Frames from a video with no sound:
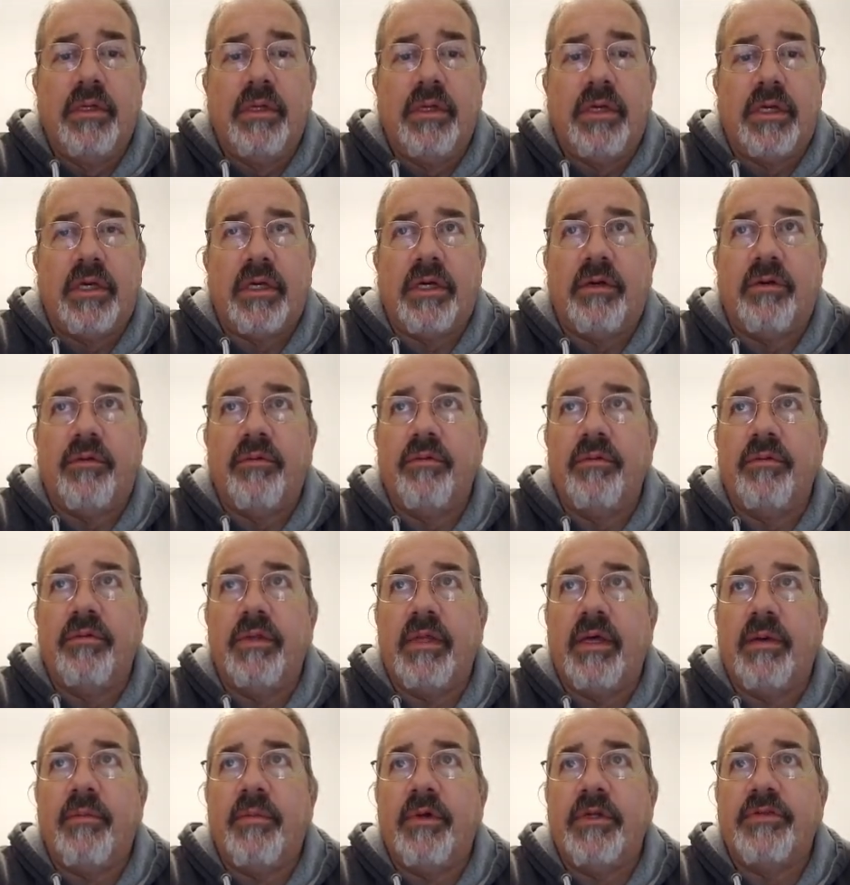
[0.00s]

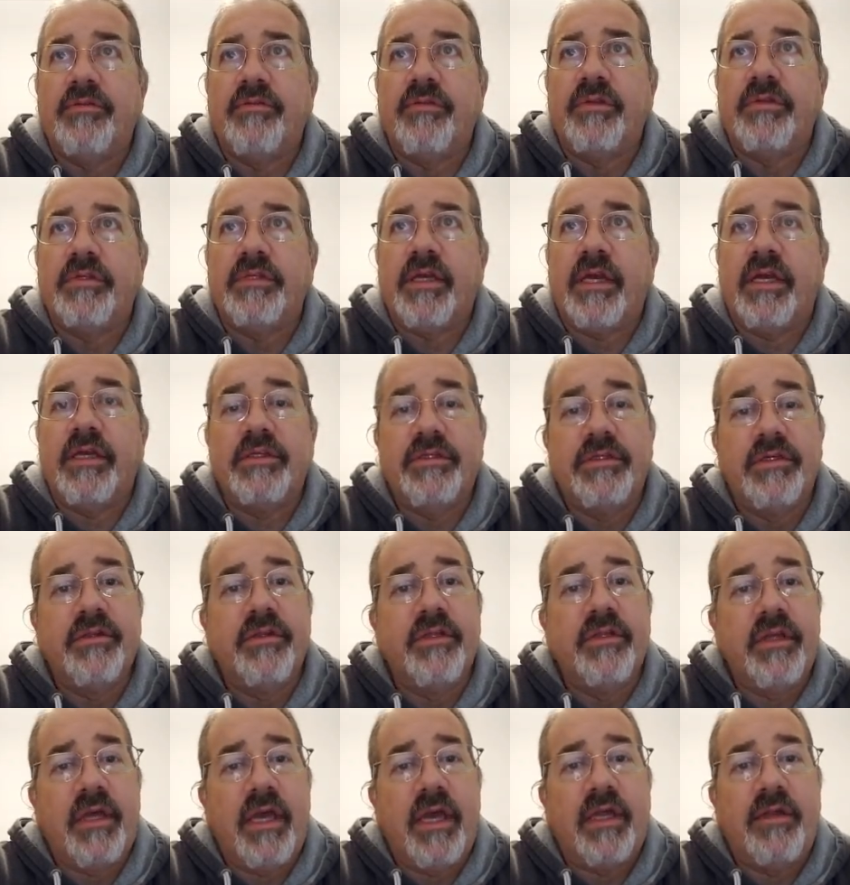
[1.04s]
not much for the sky until
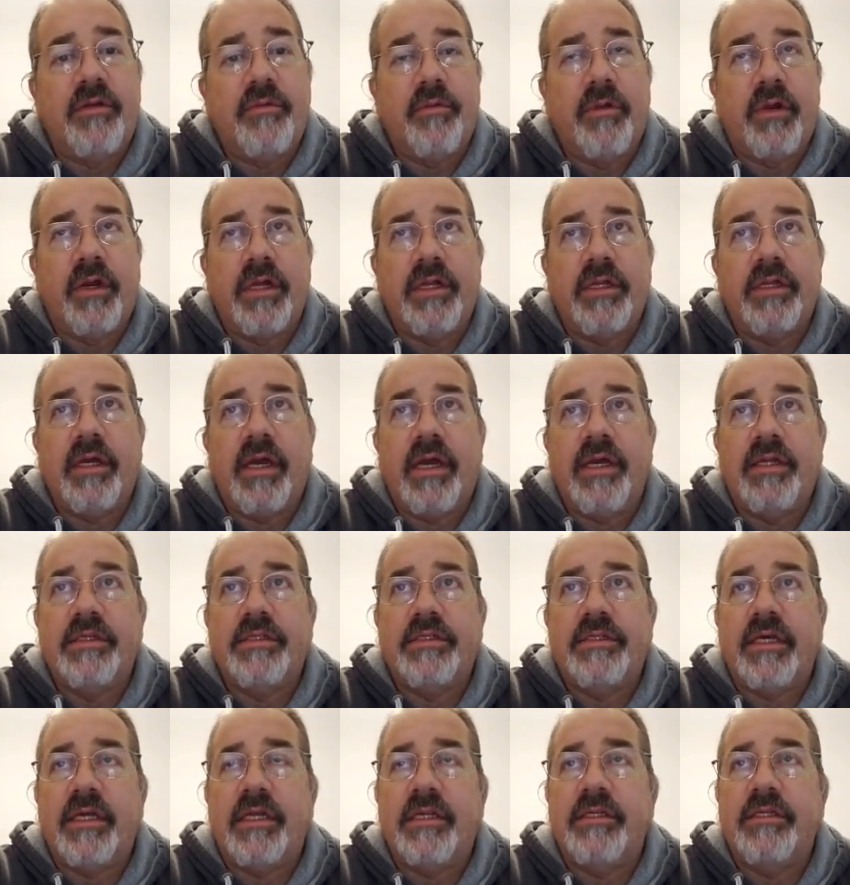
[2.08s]
the end, where I
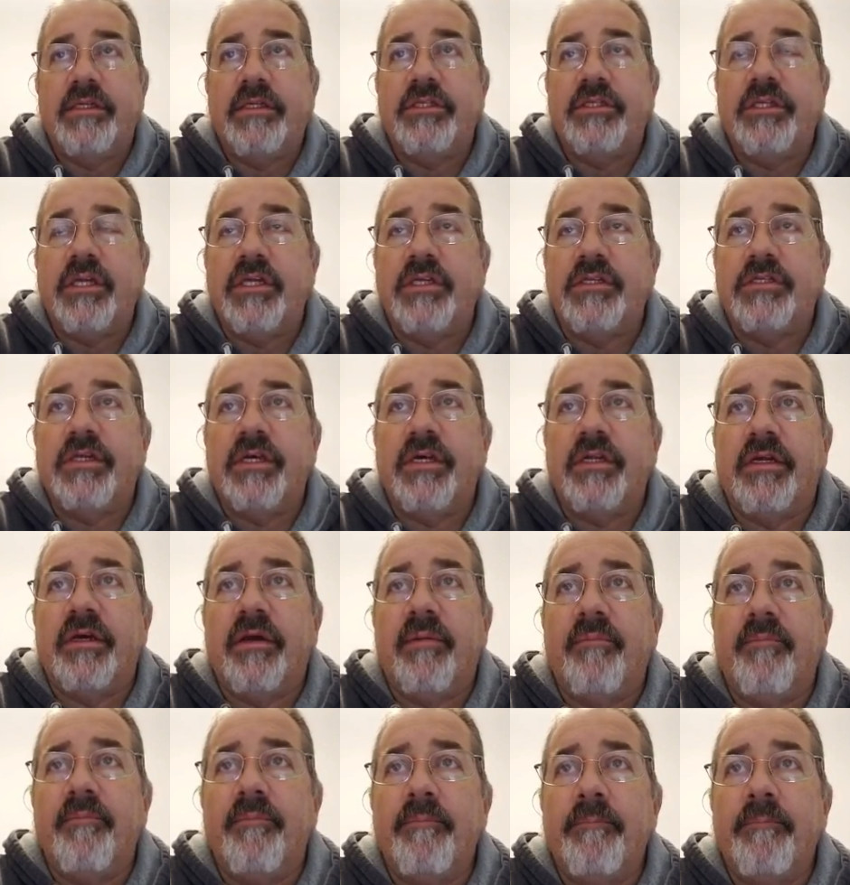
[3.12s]
decided to change that up.